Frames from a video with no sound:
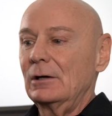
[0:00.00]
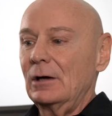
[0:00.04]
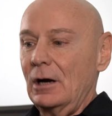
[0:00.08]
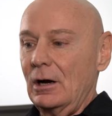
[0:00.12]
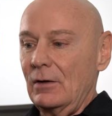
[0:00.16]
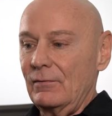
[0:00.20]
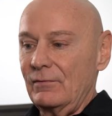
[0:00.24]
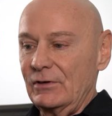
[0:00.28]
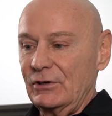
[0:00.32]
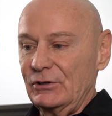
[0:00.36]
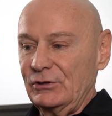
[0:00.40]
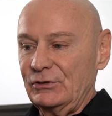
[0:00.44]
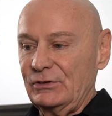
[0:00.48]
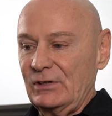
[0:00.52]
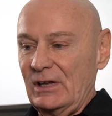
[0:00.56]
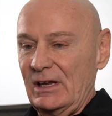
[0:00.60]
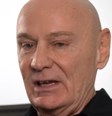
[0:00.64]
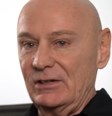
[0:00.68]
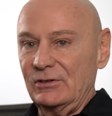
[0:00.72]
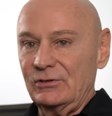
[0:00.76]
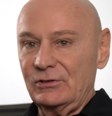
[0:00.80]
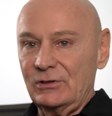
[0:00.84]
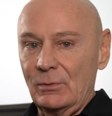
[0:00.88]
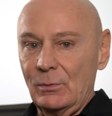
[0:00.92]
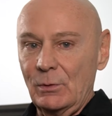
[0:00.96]
of an
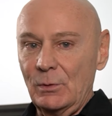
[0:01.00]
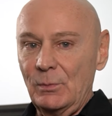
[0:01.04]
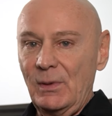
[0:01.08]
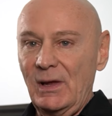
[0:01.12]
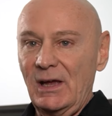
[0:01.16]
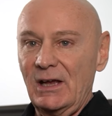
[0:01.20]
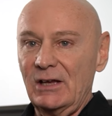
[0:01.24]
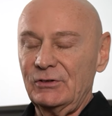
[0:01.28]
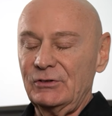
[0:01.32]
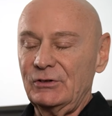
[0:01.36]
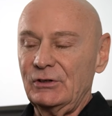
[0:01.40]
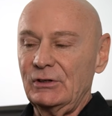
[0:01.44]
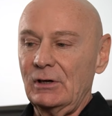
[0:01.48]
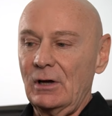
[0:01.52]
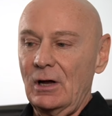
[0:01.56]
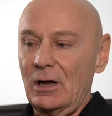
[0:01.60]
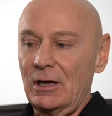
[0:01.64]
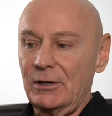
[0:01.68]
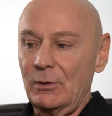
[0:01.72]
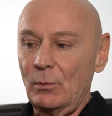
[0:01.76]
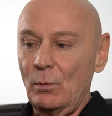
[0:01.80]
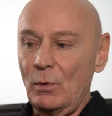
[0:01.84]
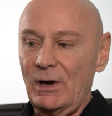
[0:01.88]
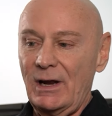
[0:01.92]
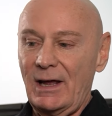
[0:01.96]
estate, someone passing on,
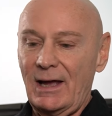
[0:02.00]
and what